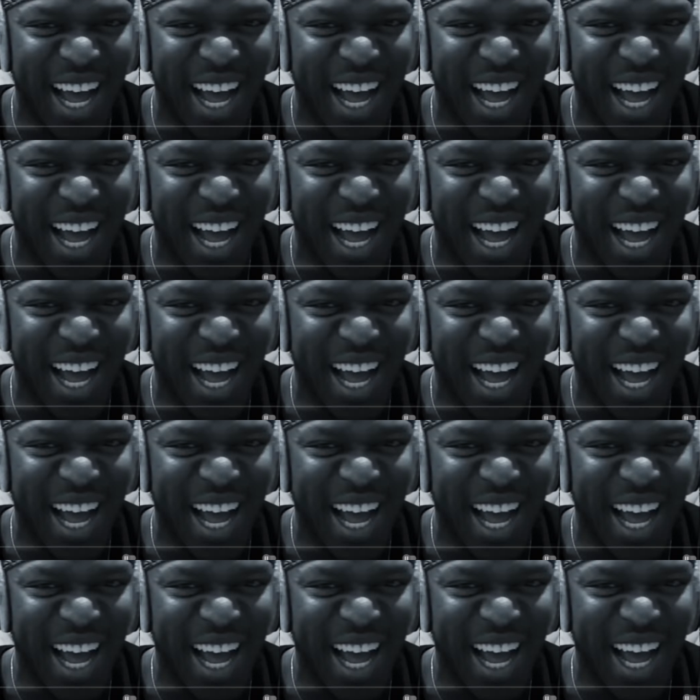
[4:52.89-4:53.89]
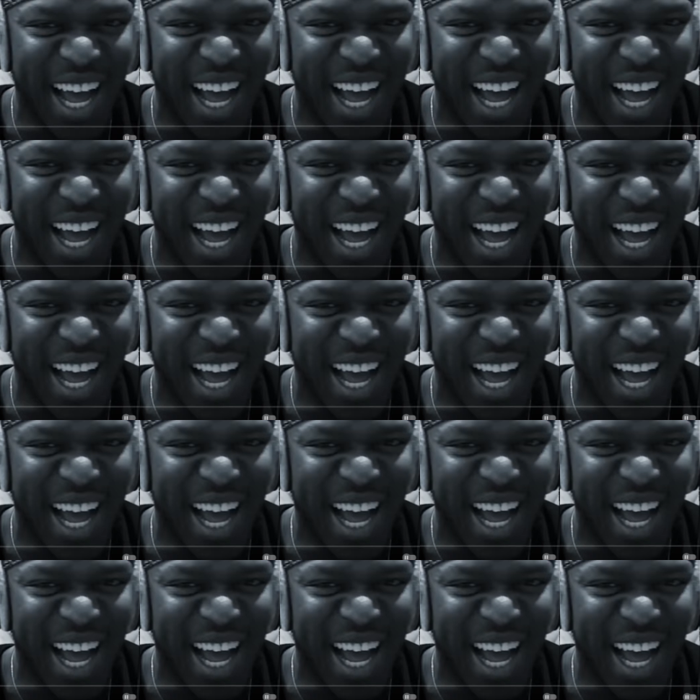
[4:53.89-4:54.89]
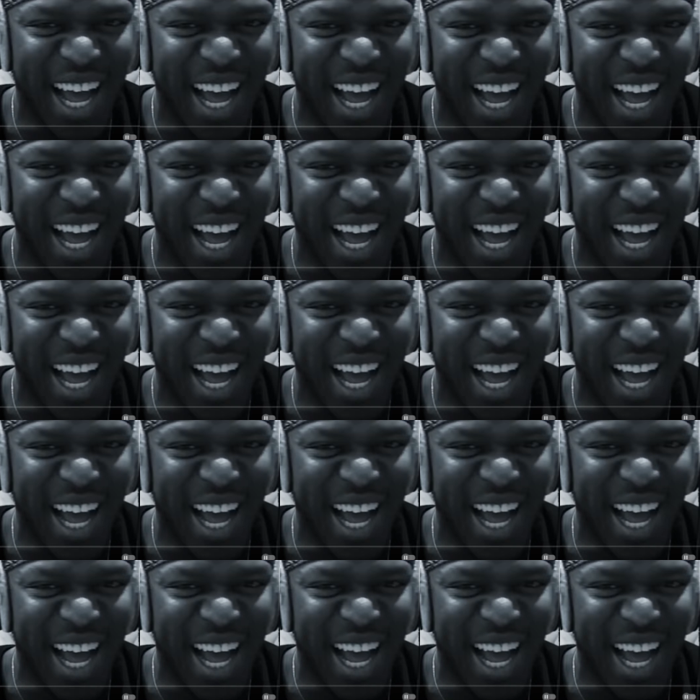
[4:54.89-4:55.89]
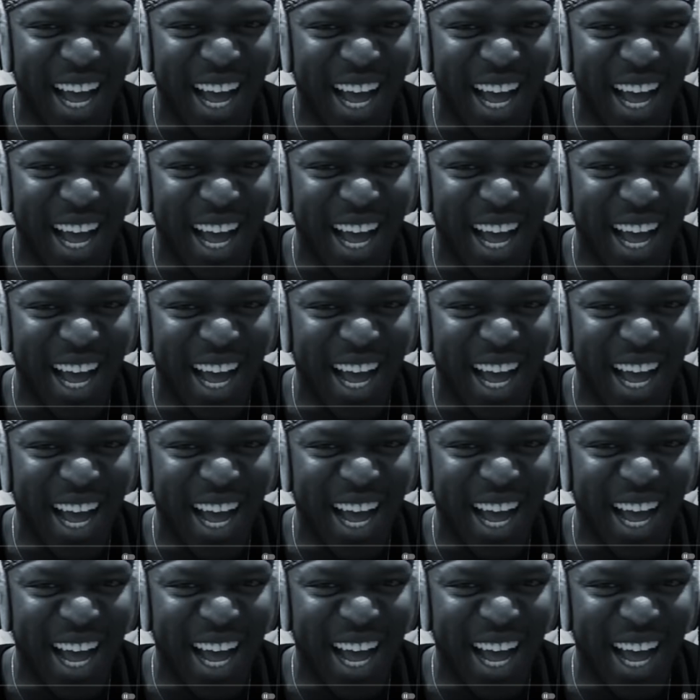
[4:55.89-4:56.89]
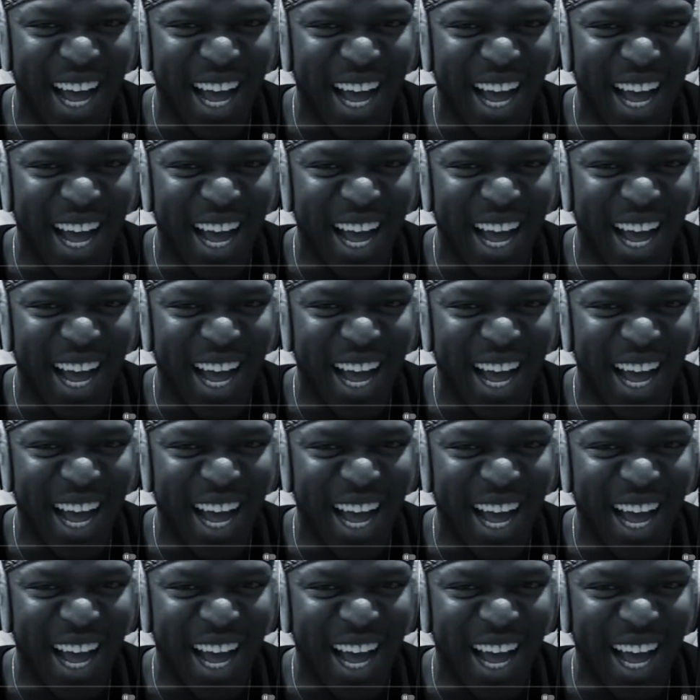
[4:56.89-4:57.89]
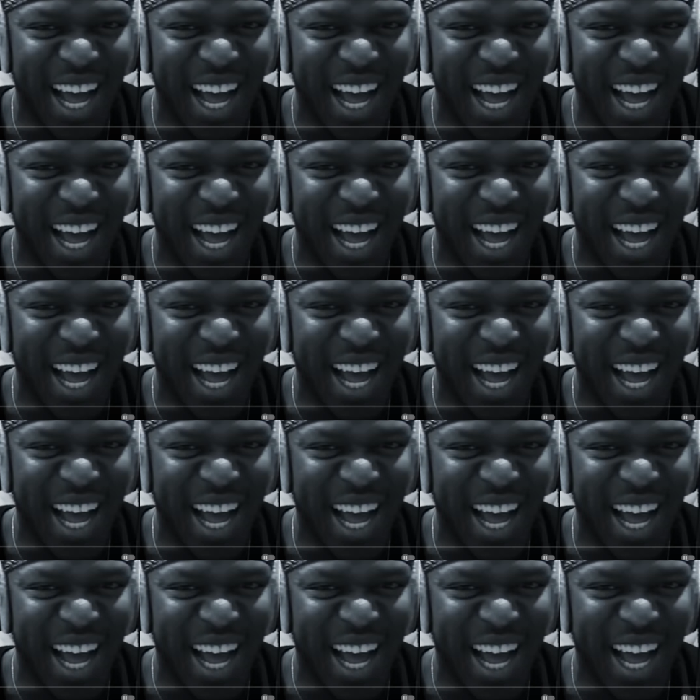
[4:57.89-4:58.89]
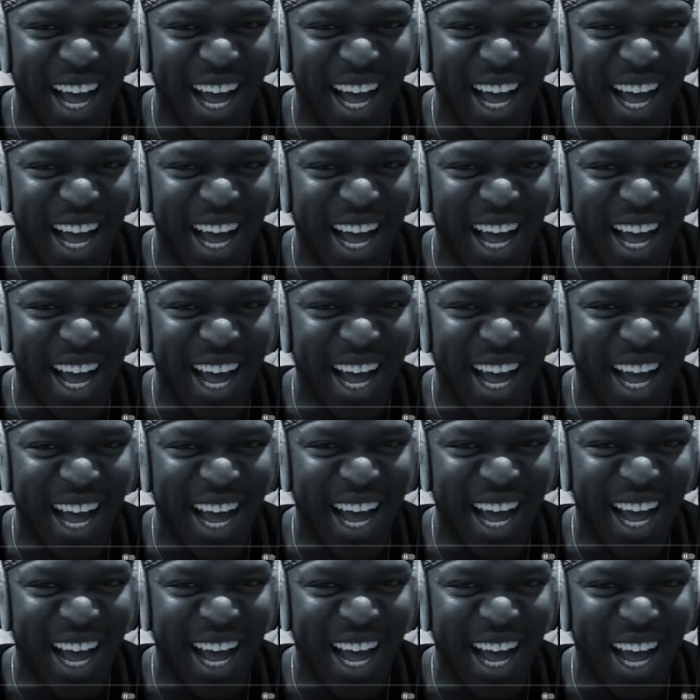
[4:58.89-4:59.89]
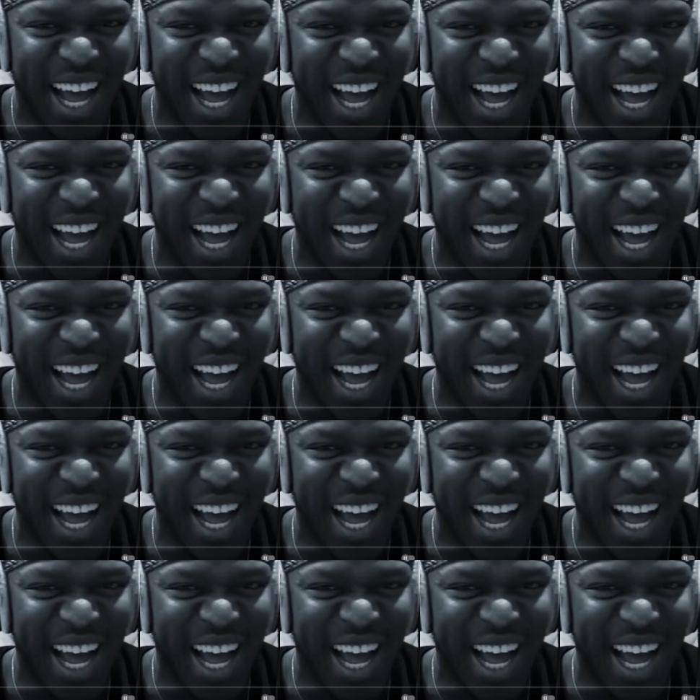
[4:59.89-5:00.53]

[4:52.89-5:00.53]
No words are spoken by the person on screen.